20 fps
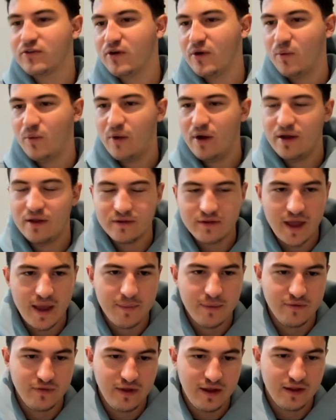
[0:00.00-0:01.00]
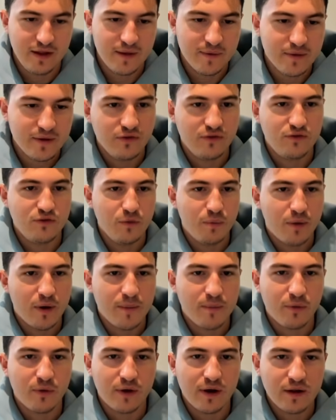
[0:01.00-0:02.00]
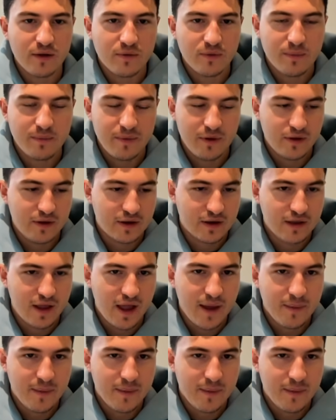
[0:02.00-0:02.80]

to what type of data. This is super important when building an